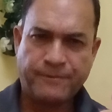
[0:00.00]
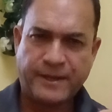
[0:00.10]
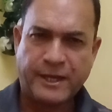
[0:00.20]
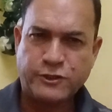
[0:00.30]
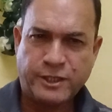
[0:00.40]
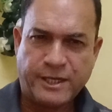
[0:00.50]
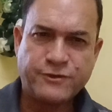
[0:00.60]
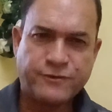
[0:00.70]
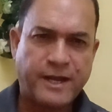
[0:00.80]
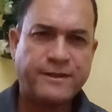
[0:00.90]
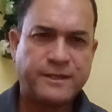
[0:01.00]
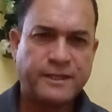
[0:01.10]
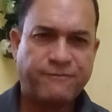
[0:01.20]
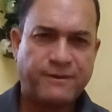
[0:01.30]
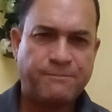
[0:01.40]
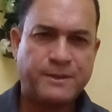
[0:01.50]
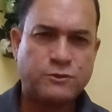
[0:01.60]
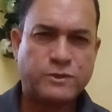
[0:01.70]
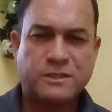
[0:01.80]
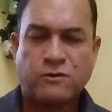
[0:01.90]
exchange rate in the Philippines,
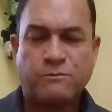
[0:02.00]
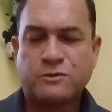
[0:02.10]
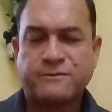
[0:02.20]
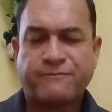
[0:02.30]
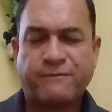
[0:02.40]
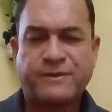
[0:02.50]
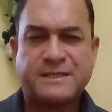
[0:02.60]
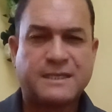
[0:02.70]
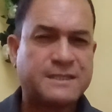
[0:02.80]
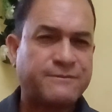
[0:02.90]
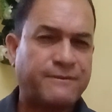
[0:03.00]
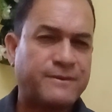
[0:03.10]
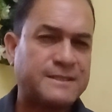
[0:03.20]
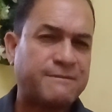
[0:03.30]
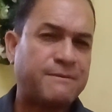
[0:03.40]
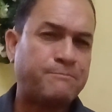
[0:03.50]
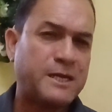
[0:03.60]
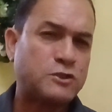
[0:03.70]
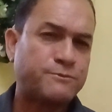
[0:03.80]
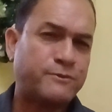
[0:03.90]
which is almost 56, 57
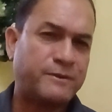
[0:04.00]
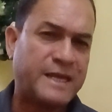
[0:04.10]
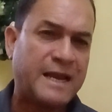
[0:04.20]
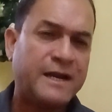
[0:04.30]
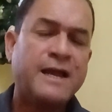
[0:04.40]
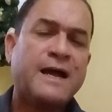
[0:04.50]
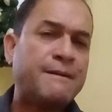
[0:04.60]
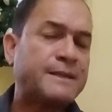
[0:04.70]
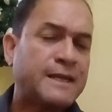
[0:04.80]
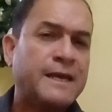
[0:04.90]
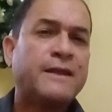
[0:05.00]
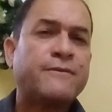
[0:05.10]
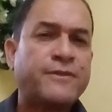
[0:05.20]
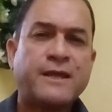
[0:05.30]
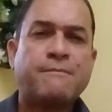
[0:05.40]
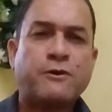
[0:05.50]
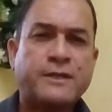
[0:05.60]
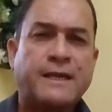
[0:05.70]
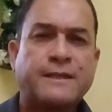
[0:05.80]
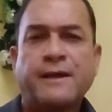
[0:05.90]
pesos per dollar. I mean, think about
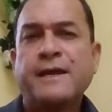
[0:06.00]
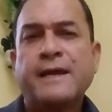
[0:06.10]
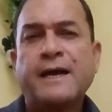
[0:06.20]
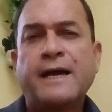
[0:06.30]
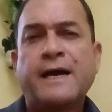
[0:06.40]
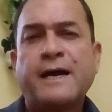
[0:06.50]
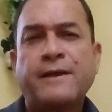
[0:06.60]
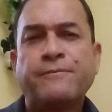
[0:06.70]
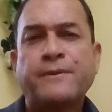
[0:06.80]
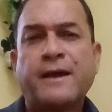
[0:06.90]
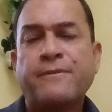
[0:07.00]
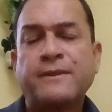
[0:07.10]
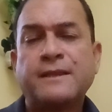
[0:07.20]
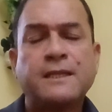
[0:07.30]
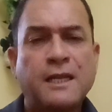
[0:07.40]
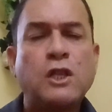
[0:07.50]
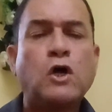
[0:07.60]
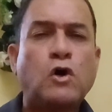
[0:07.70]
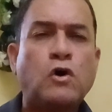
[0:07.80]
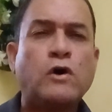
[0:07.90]
that. And the
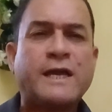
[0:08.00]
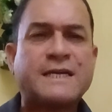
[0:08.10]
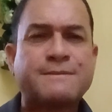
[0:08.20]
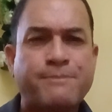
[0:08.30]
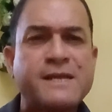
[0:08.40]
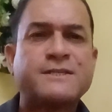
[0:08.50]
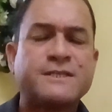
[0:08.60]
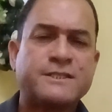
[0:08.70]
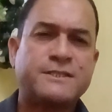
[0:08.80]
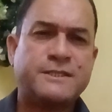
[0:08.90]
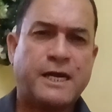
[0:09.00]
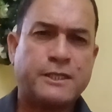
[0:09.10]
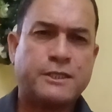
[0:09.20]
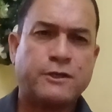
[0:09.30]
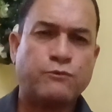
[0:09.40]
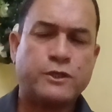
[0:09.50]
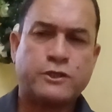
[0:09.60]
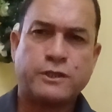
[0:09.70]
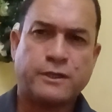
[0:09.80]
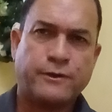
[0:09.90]
low expenses that in
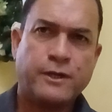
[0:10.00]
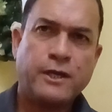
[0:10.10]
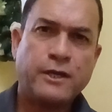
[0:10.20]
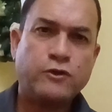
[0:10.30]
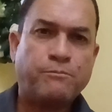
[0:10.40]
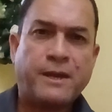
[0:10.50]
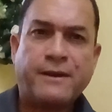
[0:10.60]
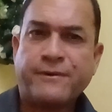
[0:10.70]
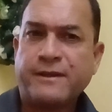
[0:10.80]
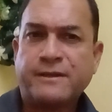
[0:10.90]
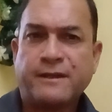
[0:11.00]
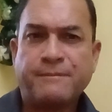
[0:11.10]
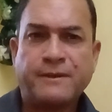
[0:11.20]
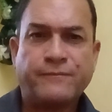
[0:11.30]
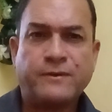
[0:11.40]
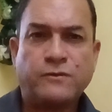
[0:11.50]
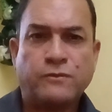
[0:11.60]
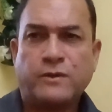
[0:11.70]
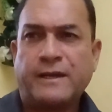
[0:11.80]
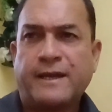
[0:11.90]
which you pay rent. I mean, you
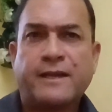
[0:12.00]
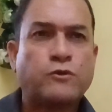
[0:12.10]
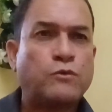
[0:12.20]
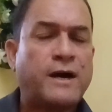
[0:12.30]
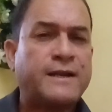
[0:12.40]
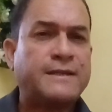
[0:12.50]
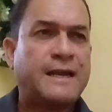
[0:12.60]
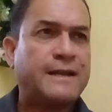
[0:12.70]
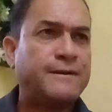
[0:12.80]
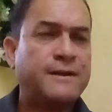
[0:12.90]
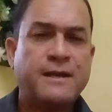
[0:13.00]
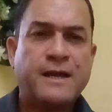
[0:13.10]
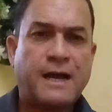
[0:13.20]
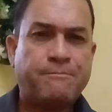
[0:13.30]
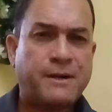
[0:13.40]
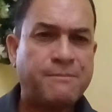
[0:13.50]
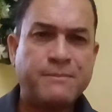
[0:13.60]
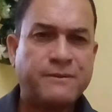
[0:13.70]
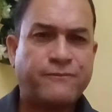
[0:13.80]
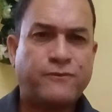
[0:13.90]
can get a $200
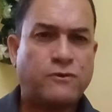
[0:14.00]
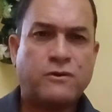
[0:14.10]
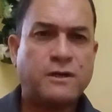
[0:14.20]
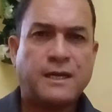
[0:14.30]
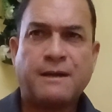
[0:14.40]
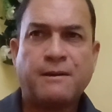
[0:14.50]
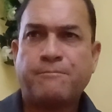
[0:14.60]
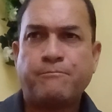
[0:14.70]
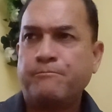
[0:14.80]
apartment for